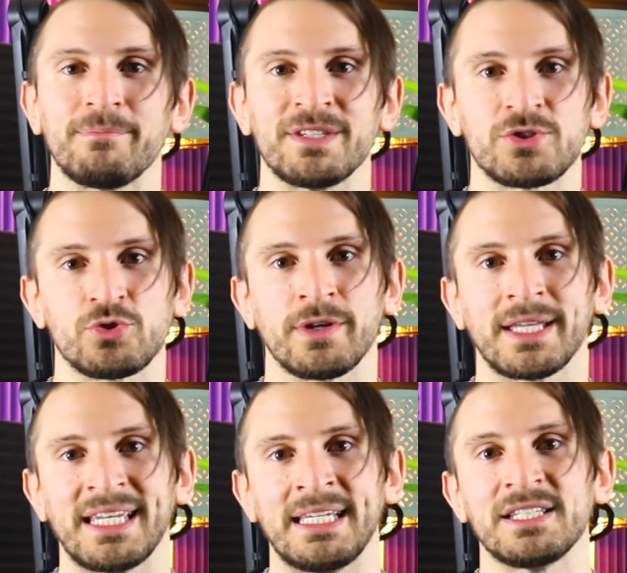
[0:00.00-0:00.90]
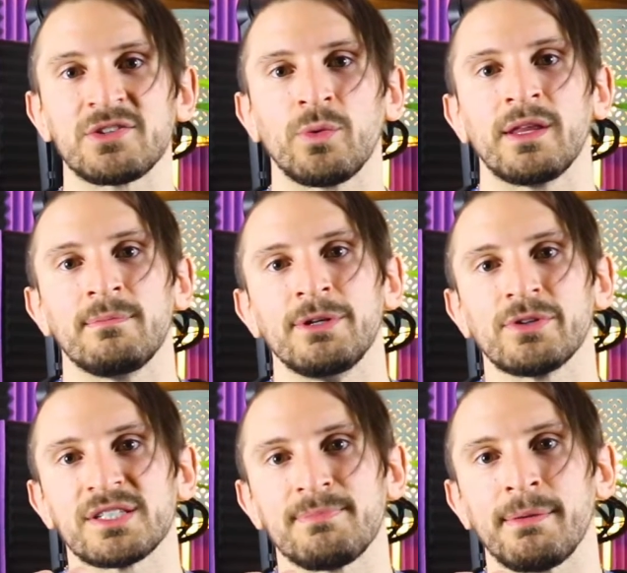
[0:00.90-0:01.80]
This drug, it eats away the
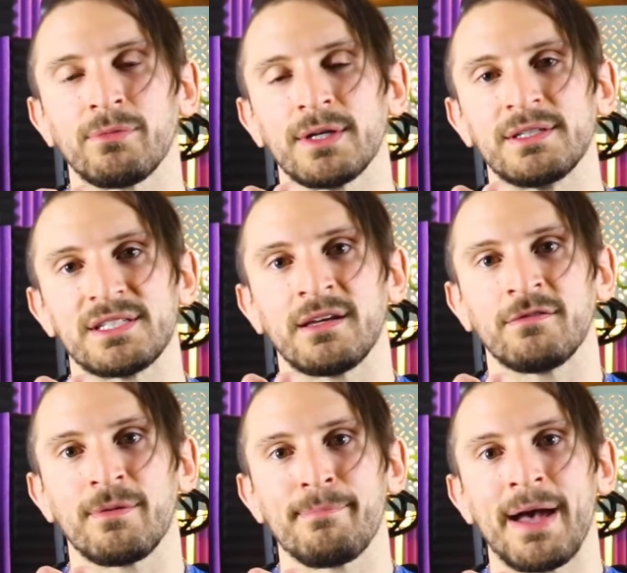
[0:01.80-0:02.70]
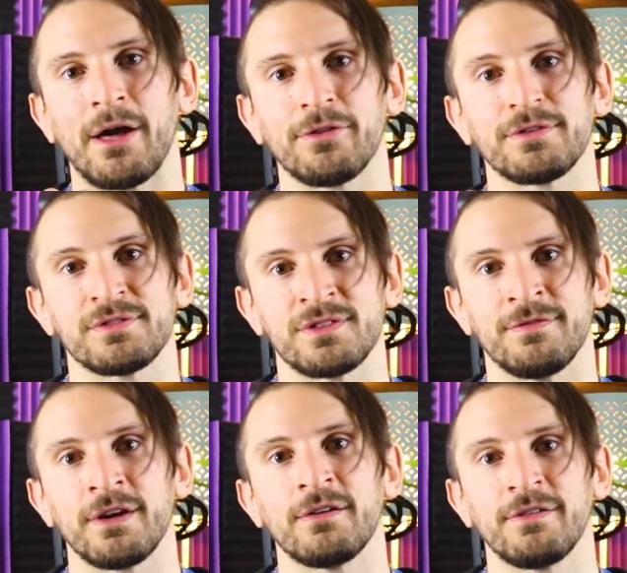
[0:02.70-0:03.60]
mucous membranes of the mouth
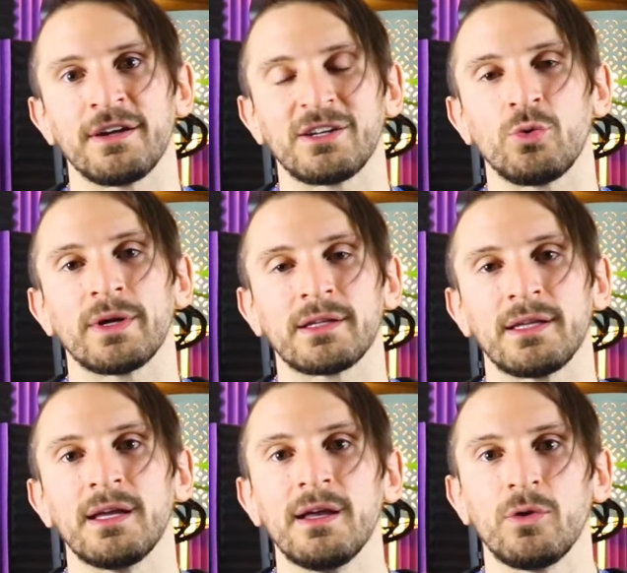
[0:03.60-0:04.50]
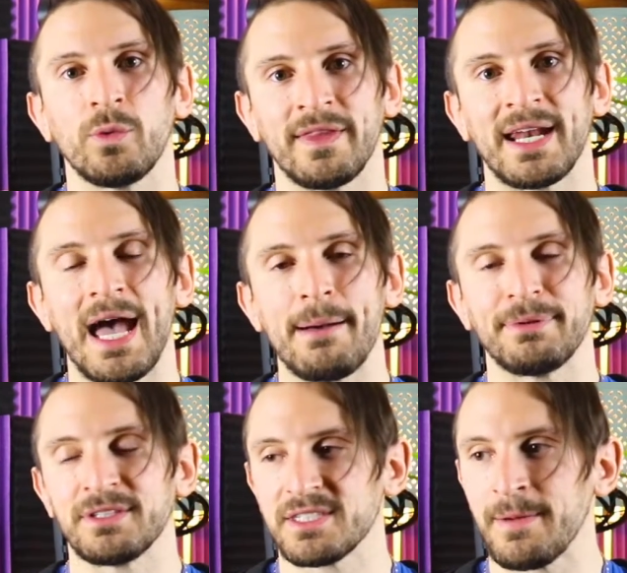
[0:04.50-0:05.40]
very, very quickly. When that
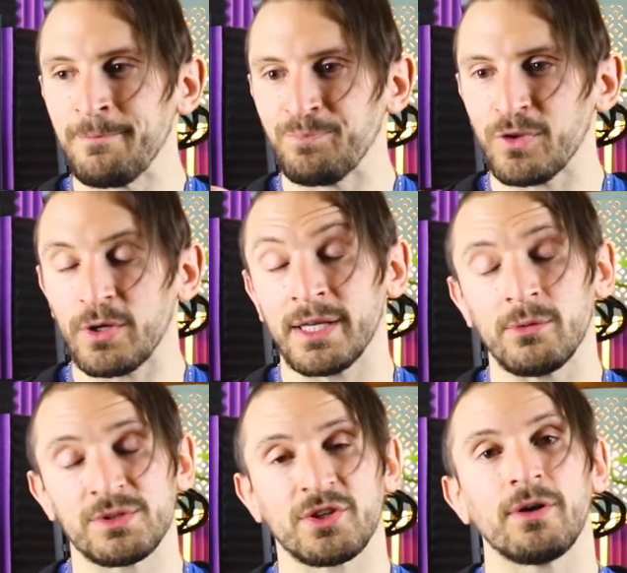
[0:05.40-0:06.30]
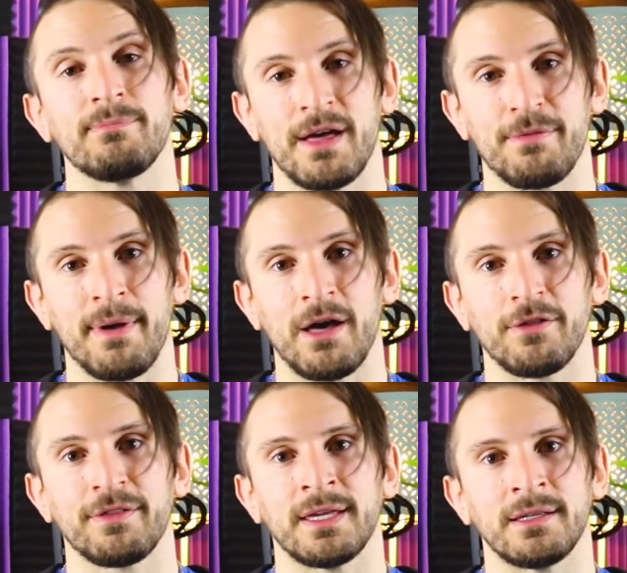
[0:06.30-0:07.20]
happens, it's called meth
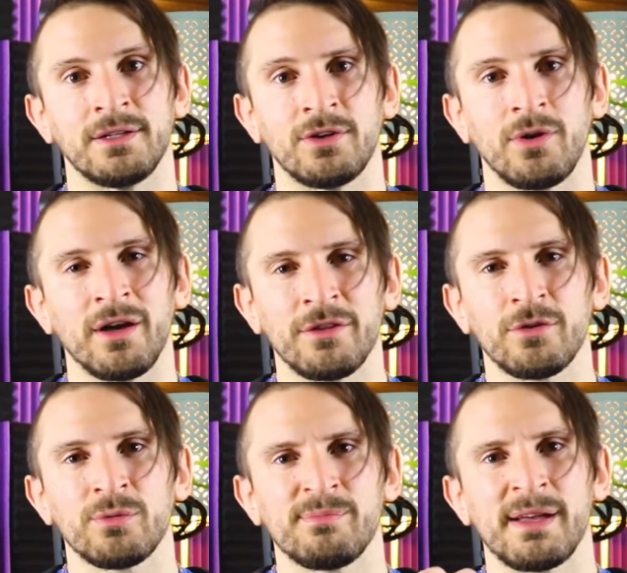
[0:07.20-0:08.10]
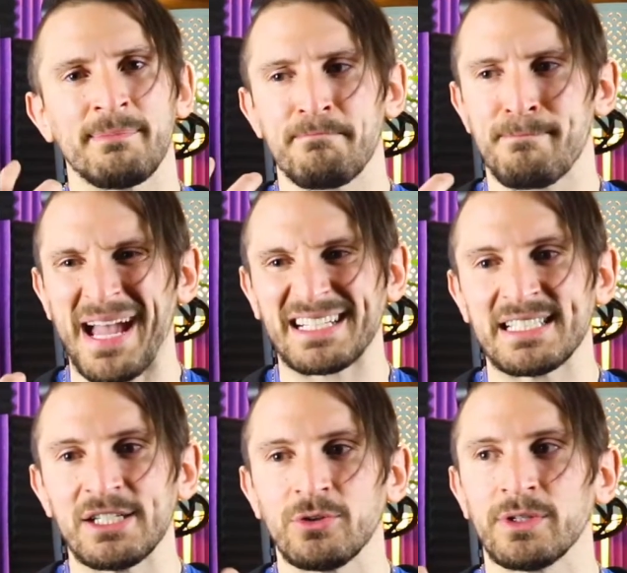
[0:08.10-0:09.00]
mouth, and other
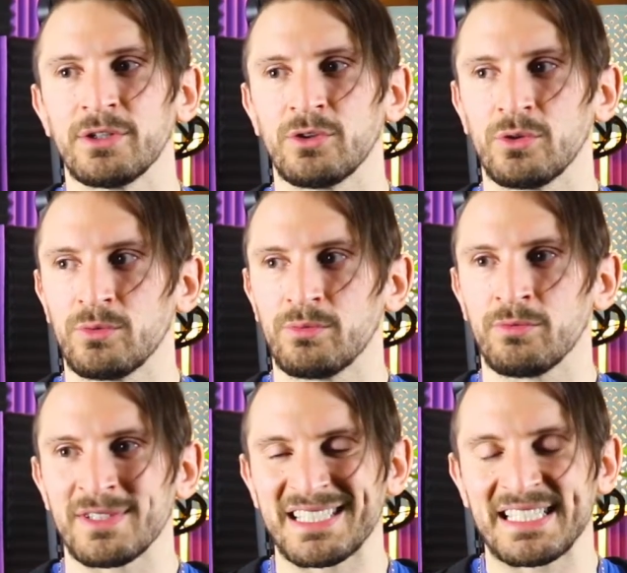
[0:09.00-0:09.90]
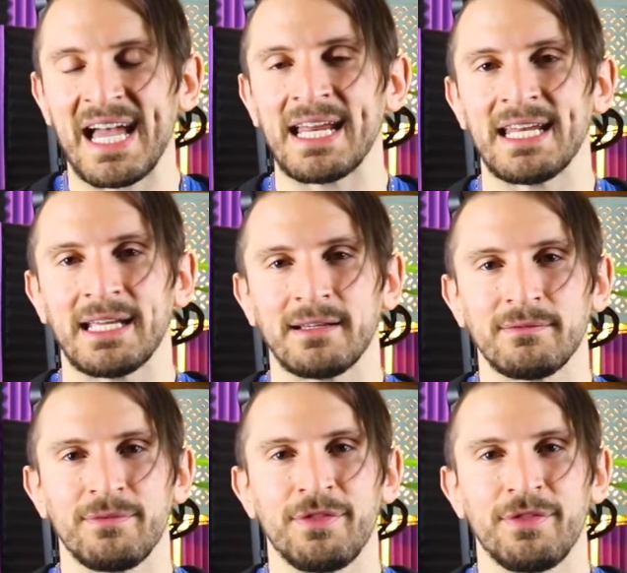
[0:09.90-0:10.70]
bacterial residing